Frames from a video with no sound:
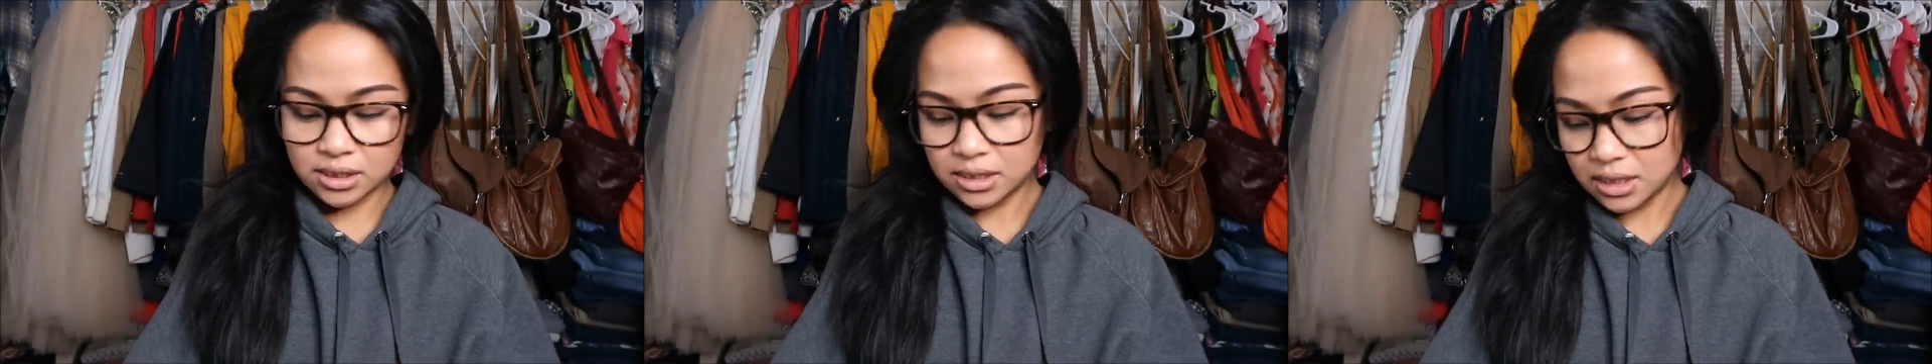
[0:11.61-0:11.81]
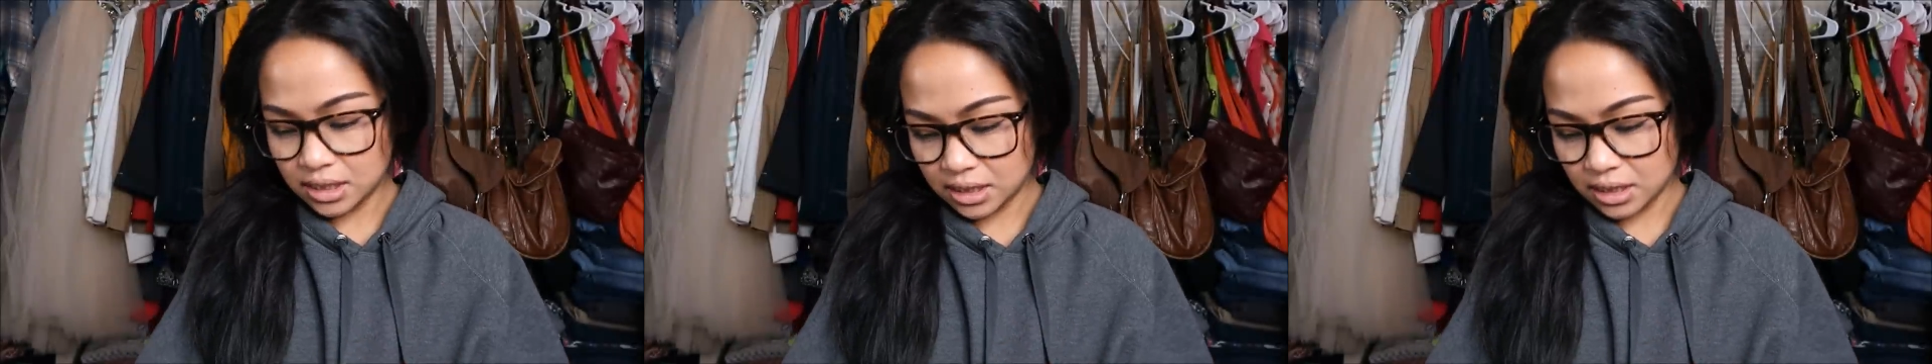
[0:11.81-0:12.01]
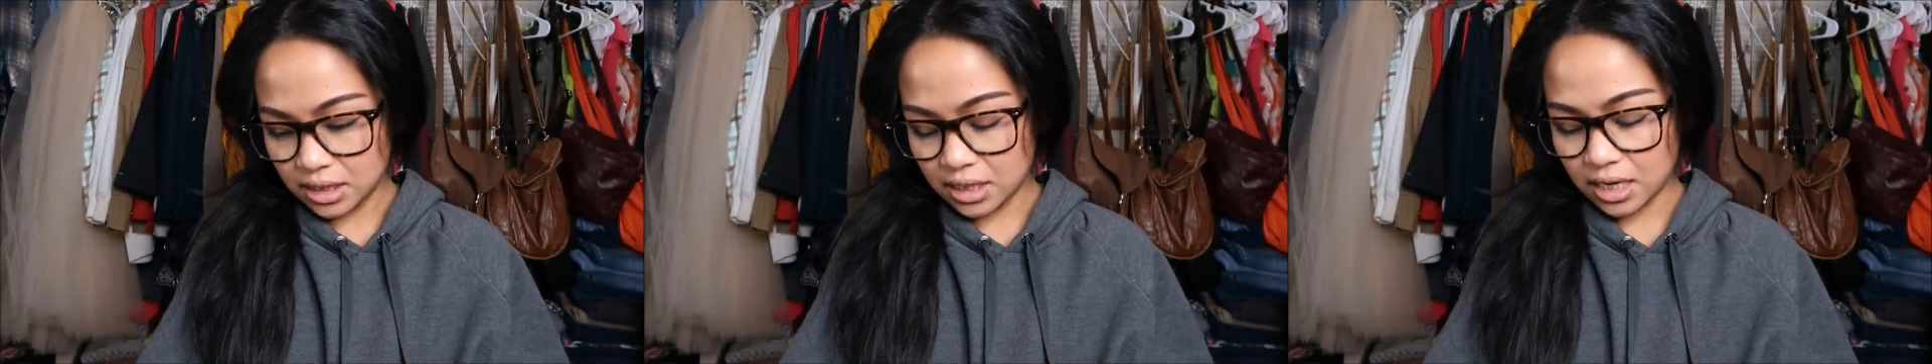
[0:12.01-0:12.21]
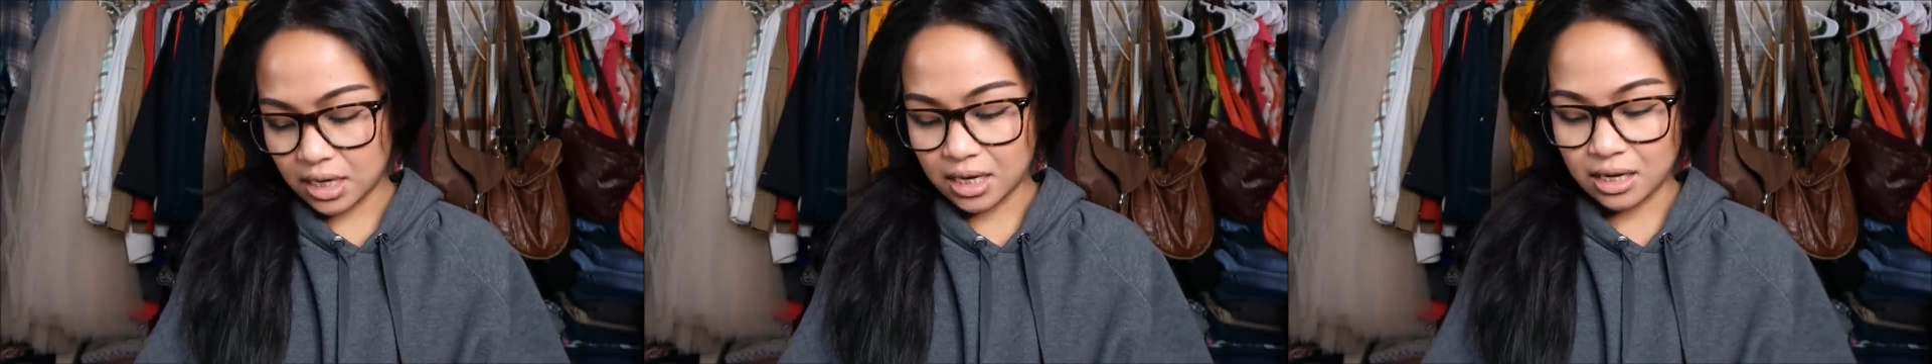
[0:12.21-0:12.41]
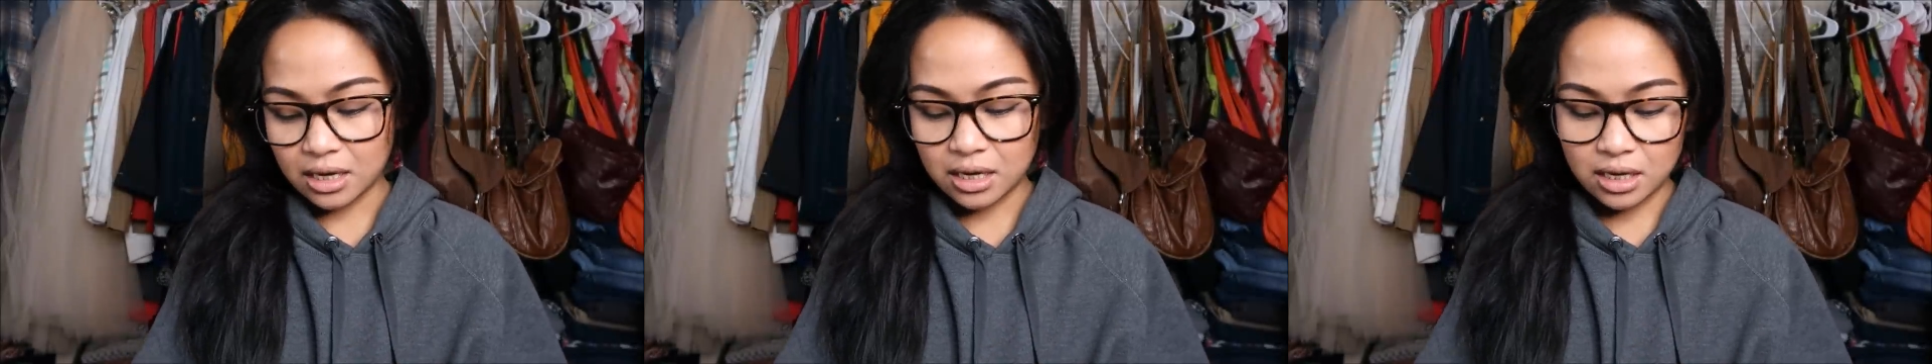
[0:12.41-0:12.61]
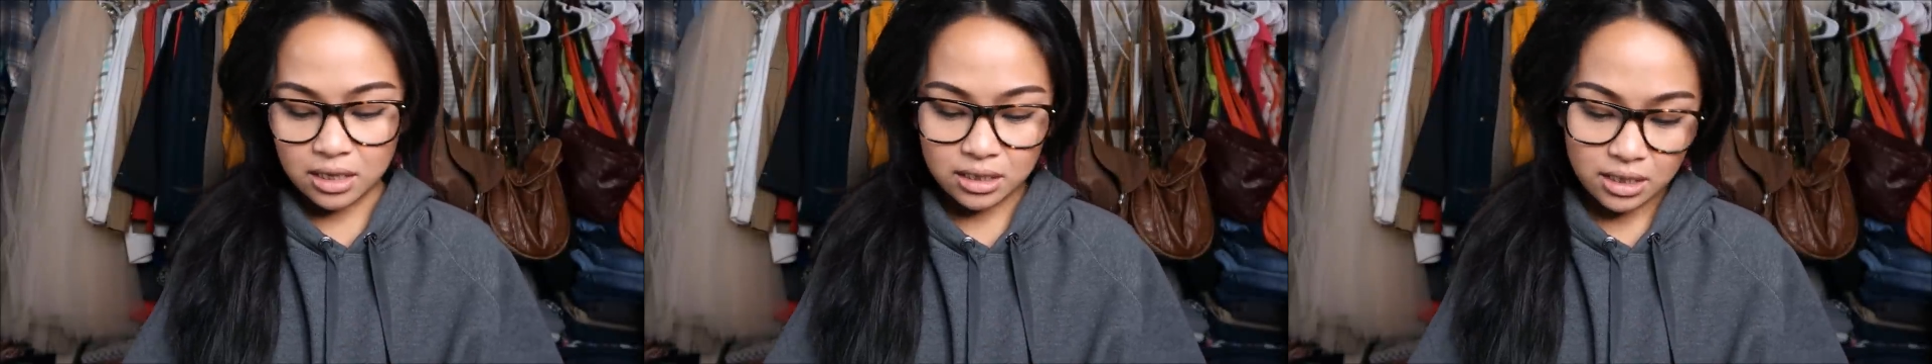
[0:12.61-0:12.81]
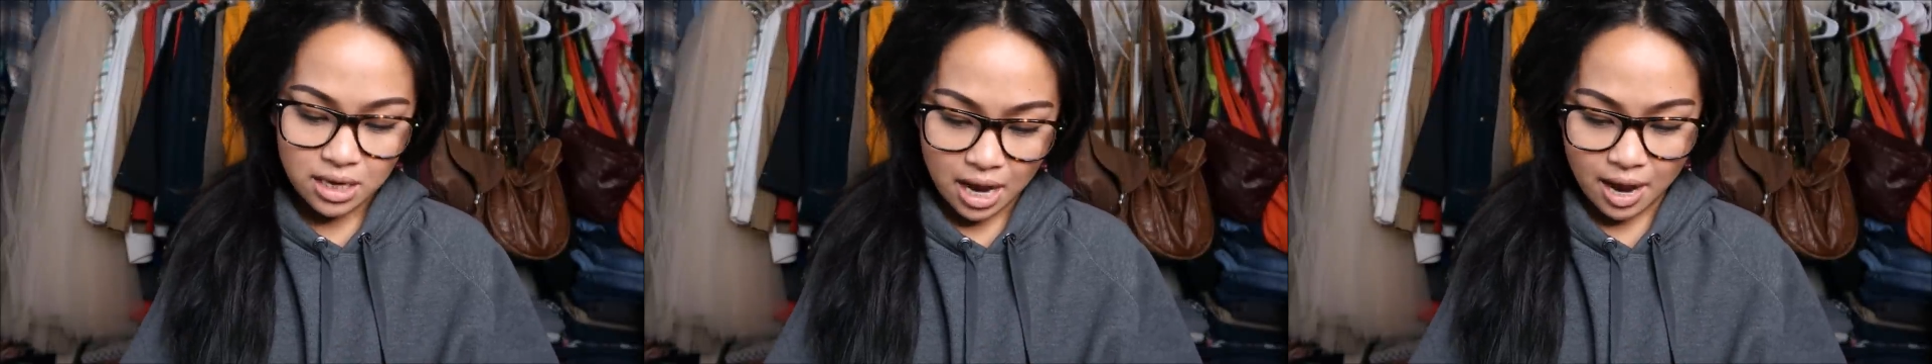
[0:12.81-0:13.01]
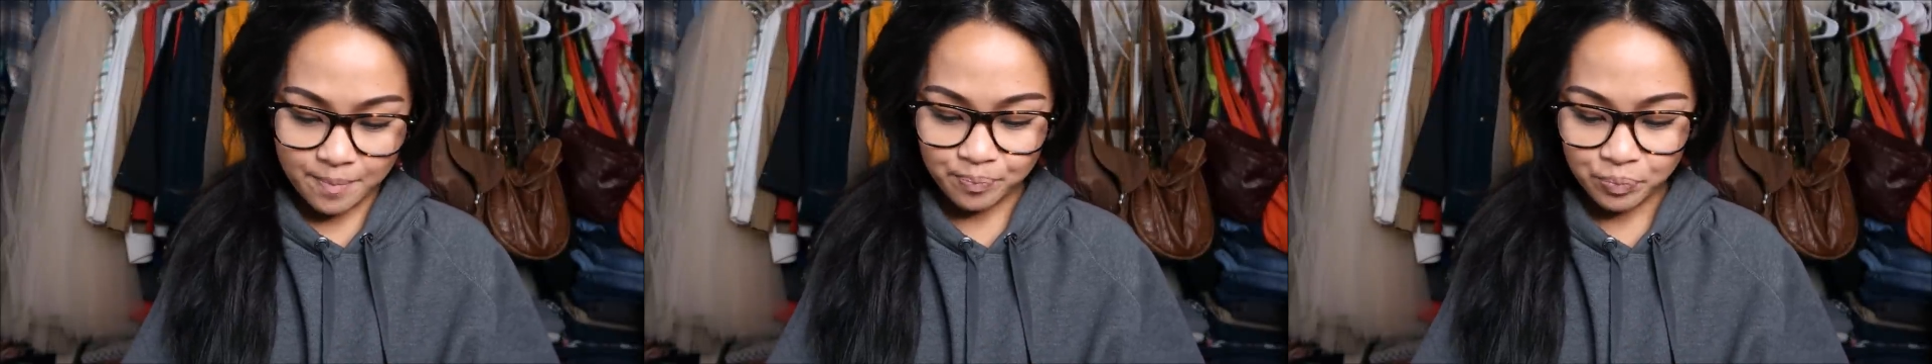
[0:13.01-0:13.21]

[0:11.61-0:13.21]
see. And yeah,